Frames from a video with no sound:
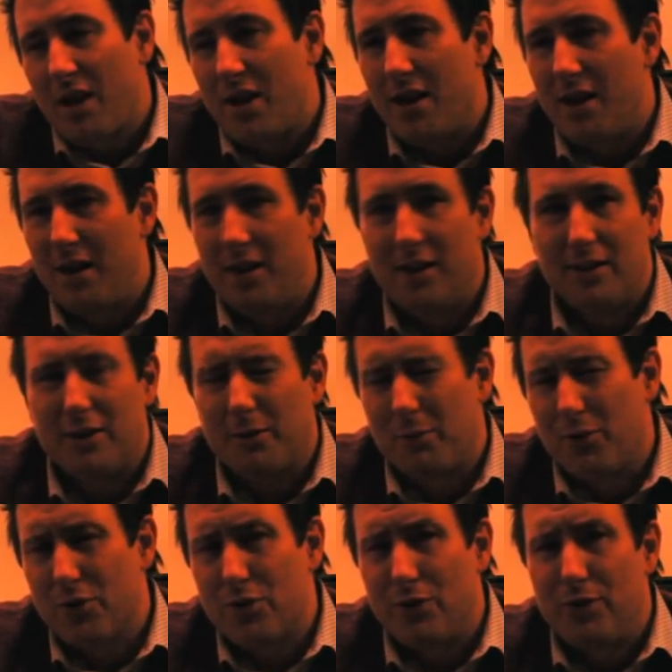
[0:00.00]
uh,
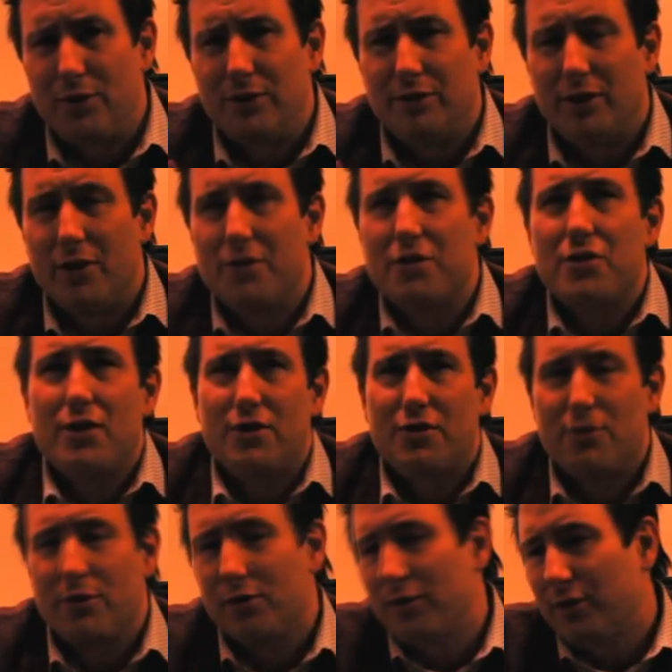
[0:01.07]
commercial and large
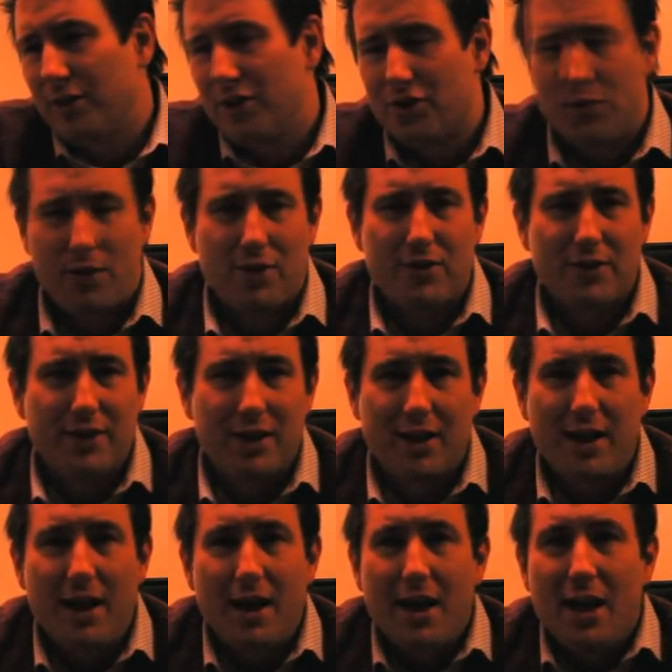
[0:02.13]
industrial
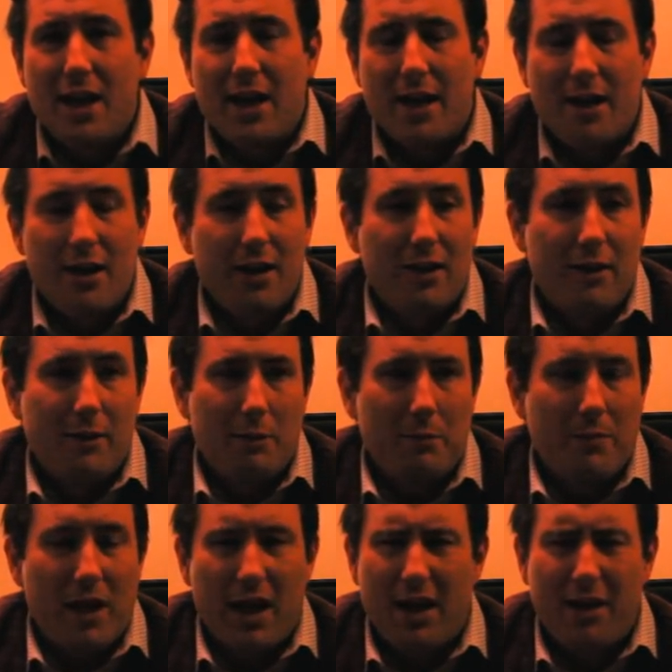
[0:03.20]
construction,
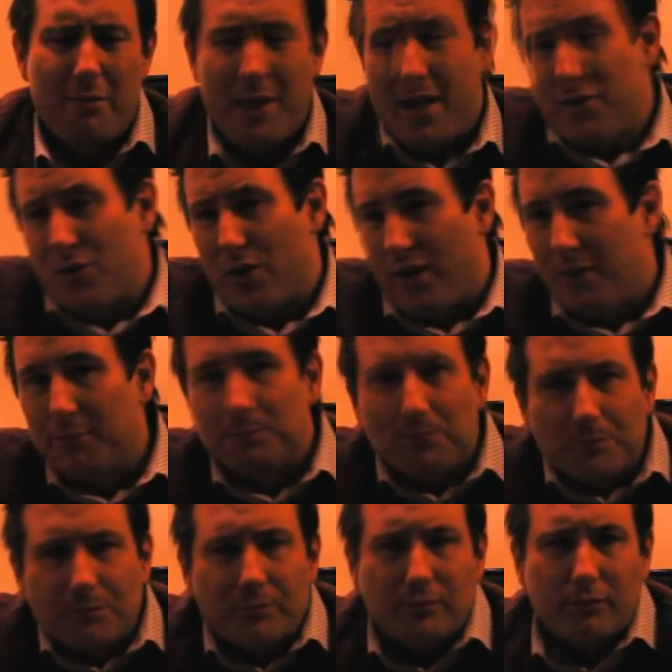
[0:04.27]
um, and I mastered it.
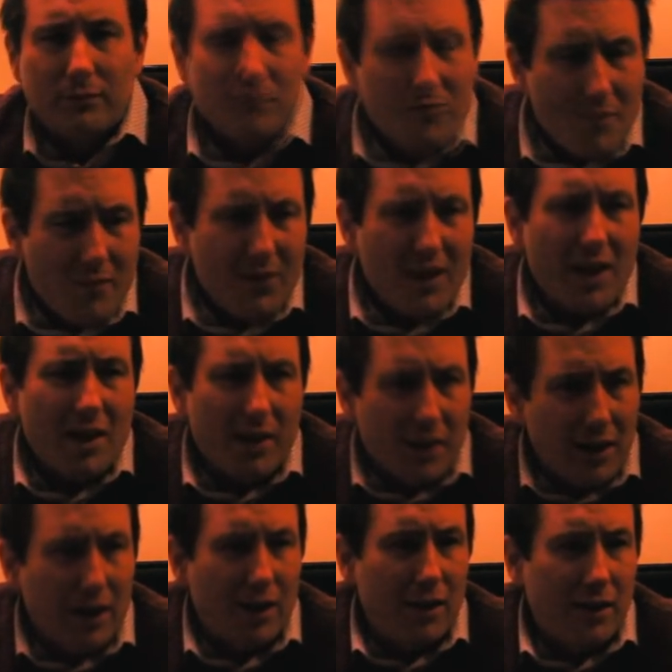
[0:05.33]

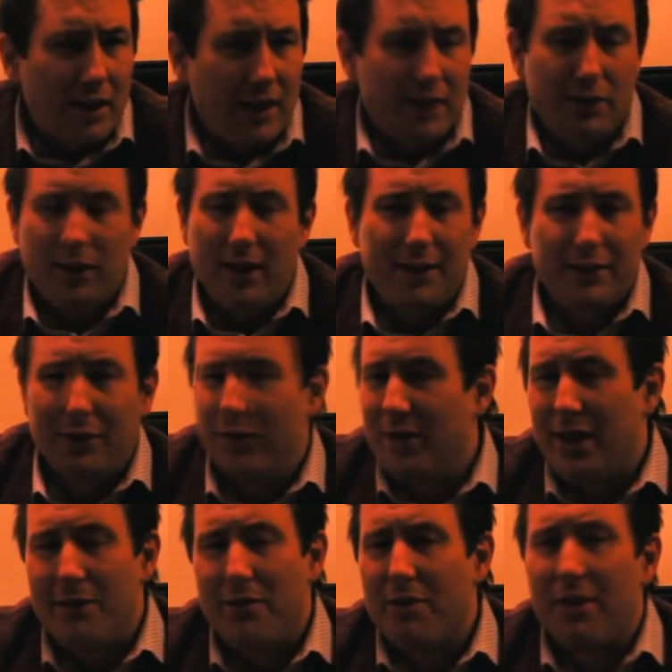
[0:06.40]
Uh, I, I,
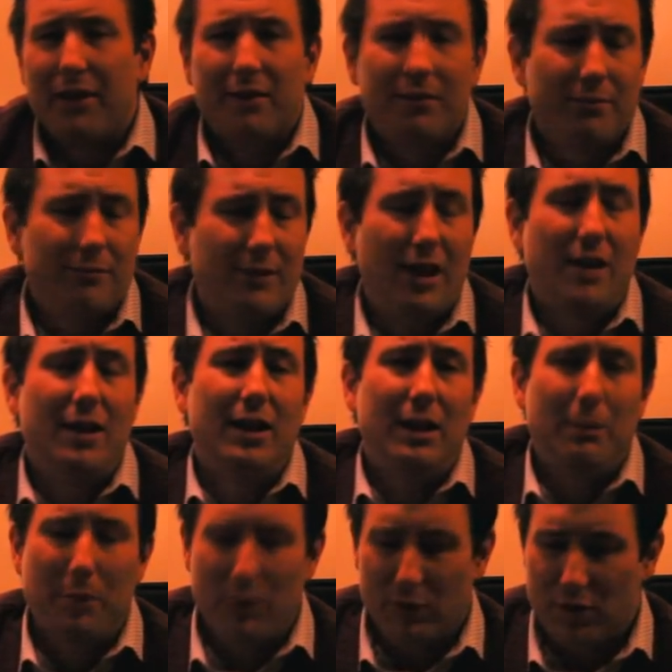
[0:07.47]
learned everything
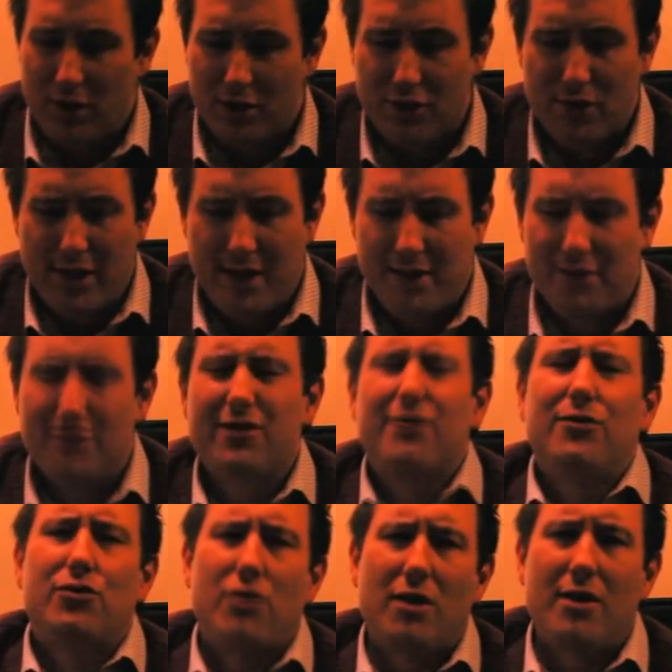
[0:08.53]
about
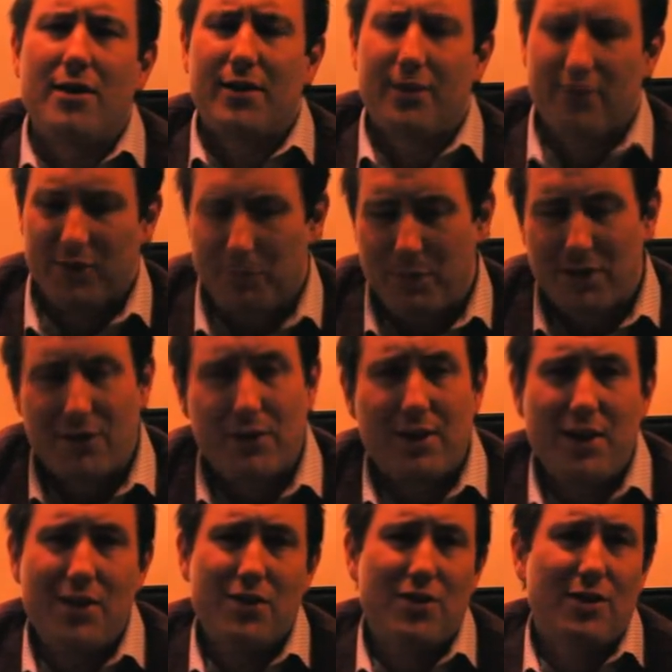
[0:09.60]
contracts, drawings,
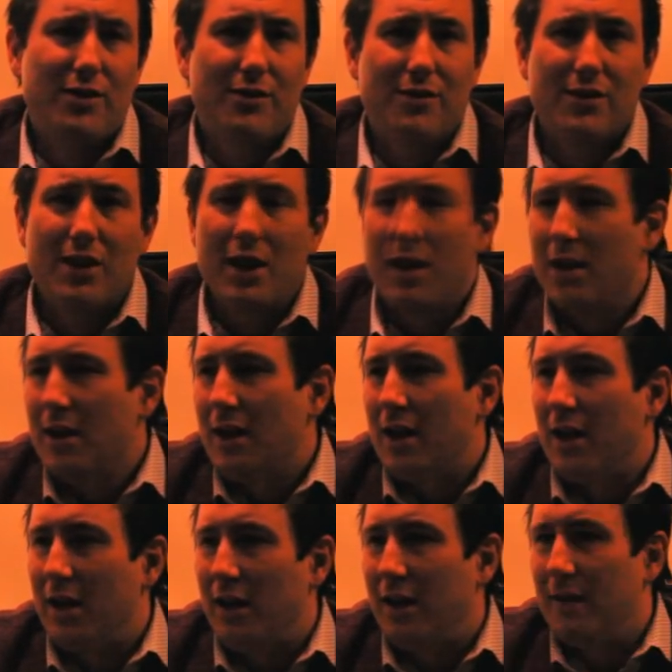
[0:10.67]
specifications,
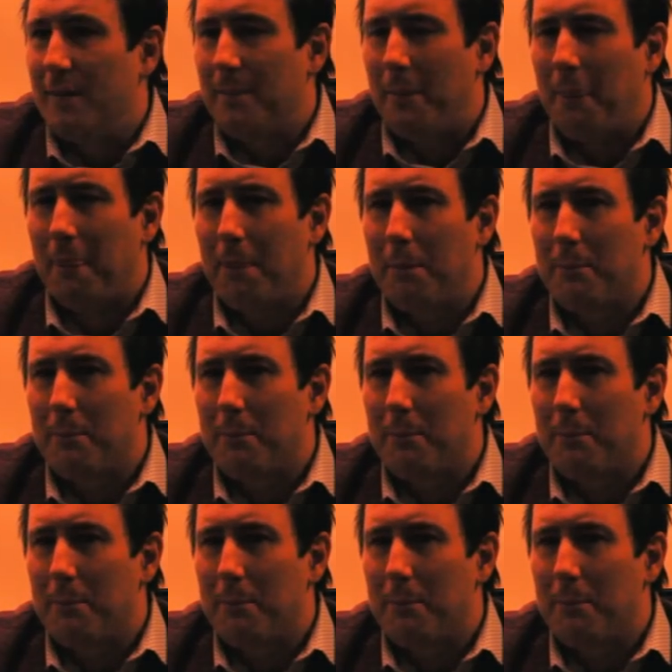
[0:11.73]
um,